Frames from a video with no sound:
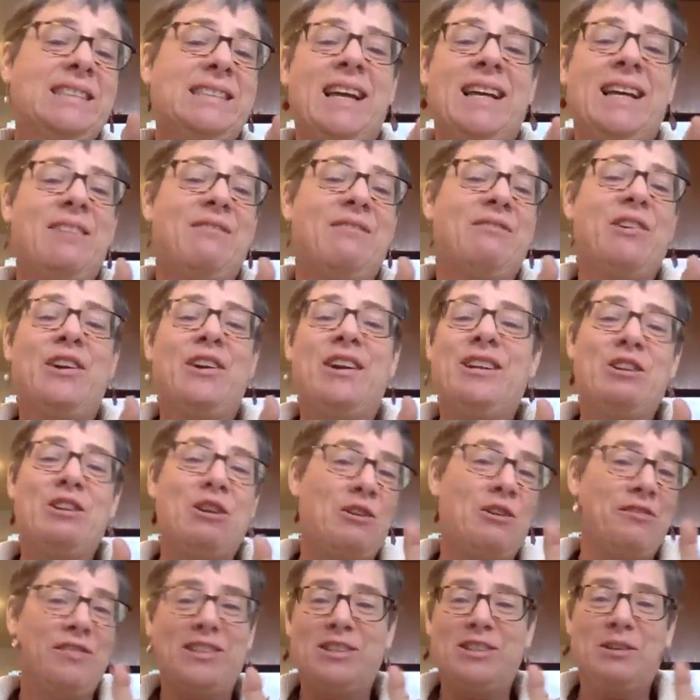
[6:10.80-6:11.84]
I get very
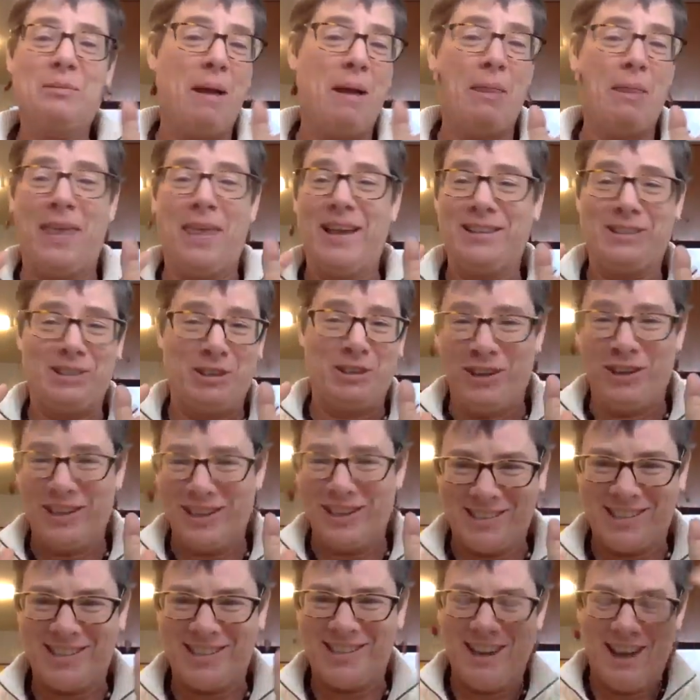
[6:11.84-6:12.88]
nervous about that sort of
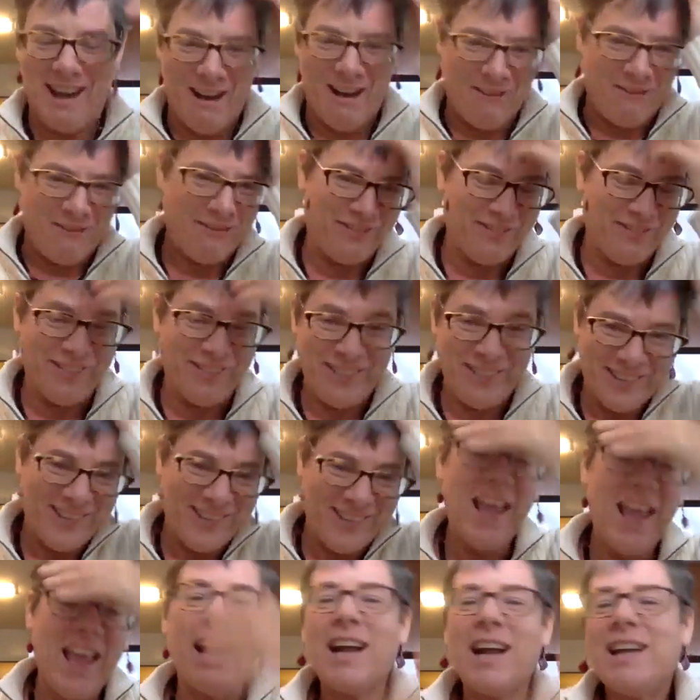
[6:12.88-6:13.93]
stuff,
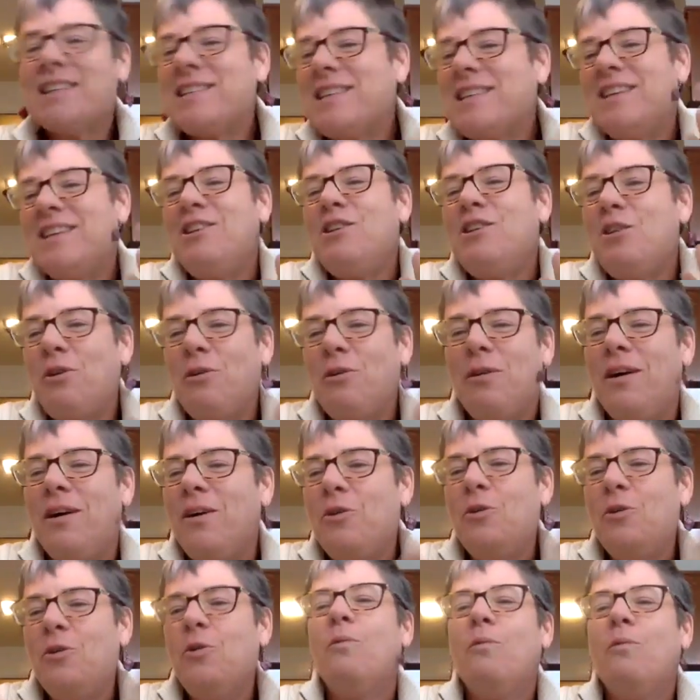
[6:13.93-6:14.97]
because then,
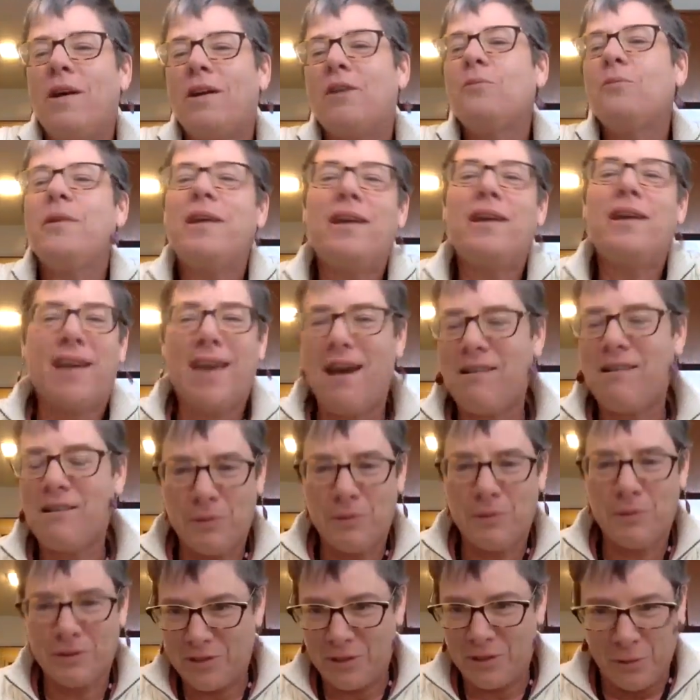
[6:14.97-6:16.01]
what are we
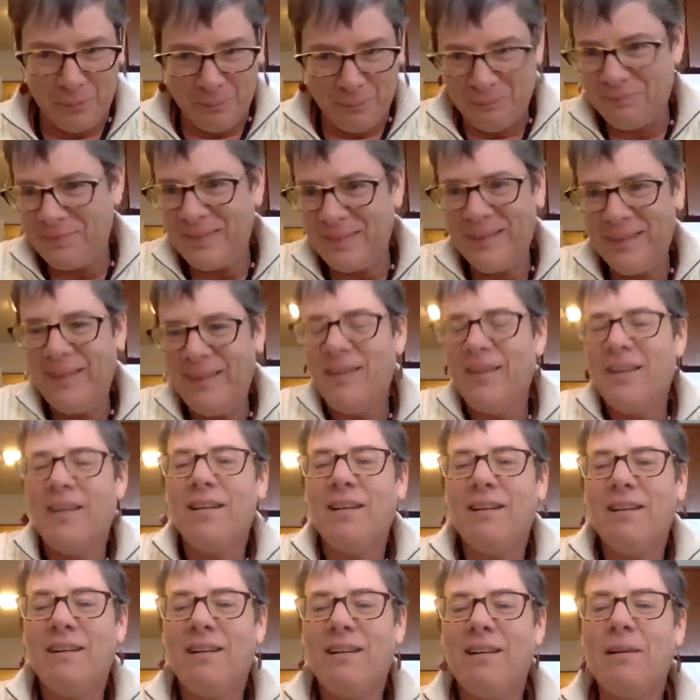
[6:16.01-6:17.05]
accountable to
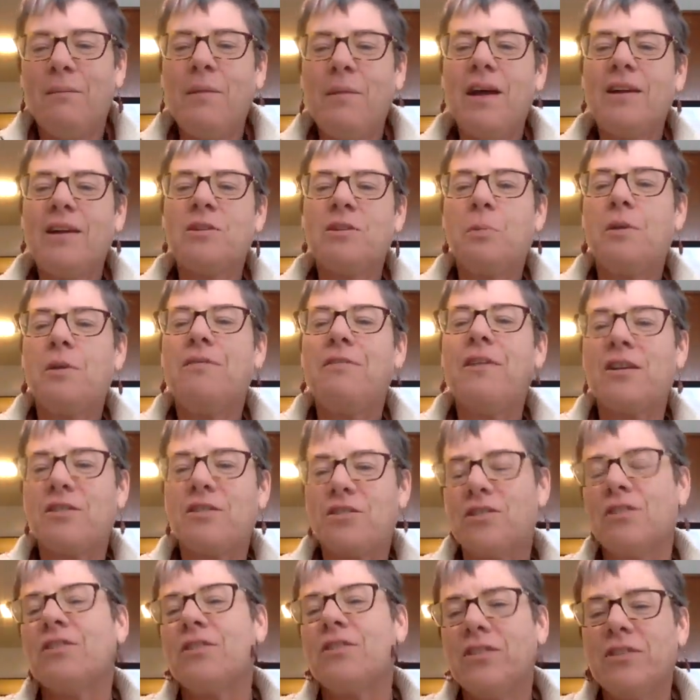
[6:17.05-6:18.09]
as
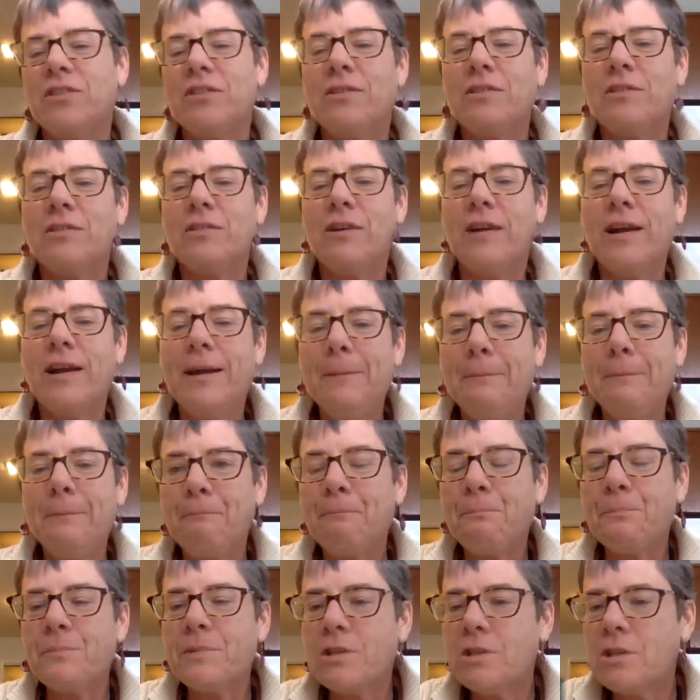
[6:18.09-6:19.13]
professionals, right?
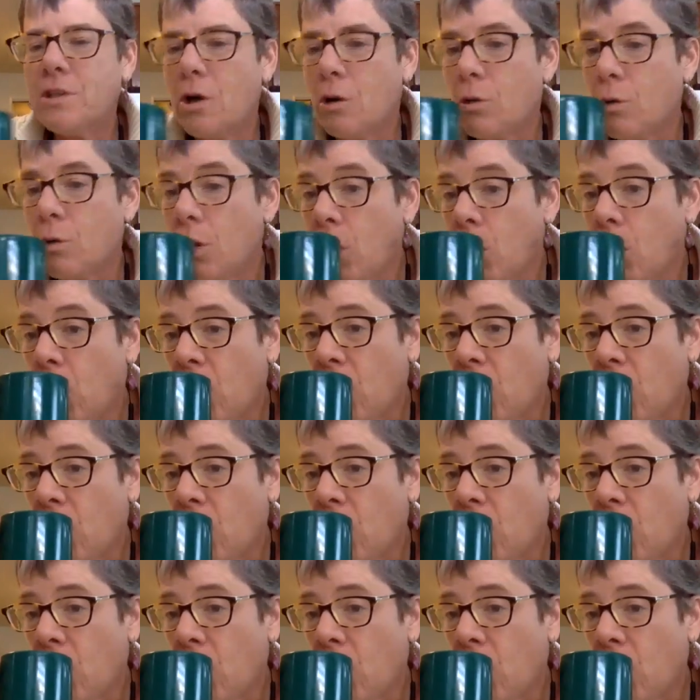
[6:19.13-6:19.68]
So